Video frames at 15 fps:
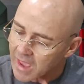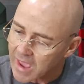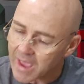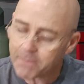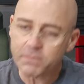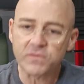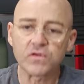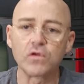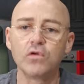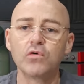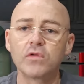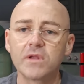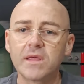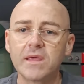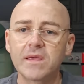
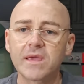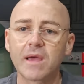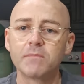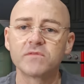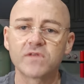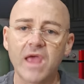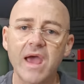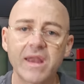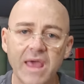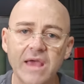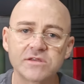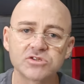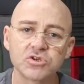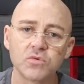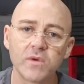absolutely comes out
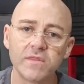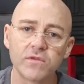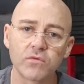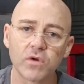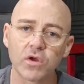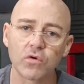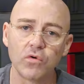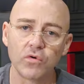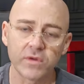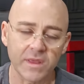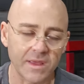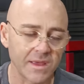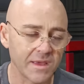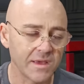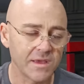at you in the
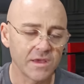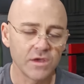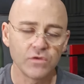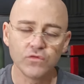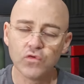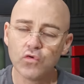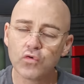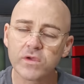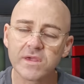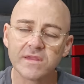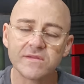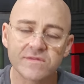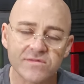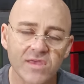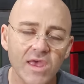recording. You
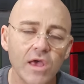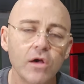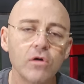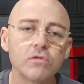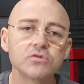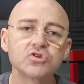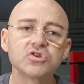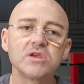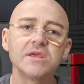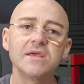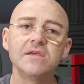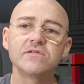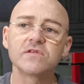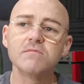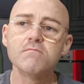can tell
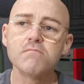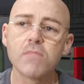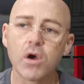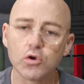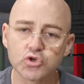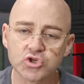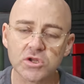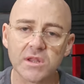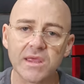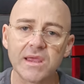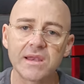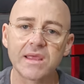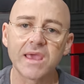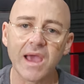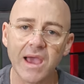she is emotionally
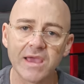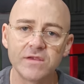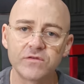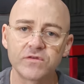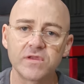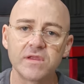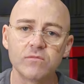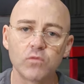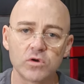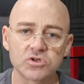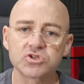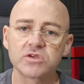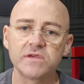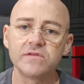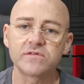engaged in what
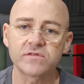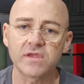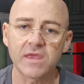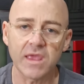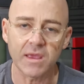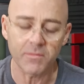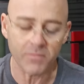she's singing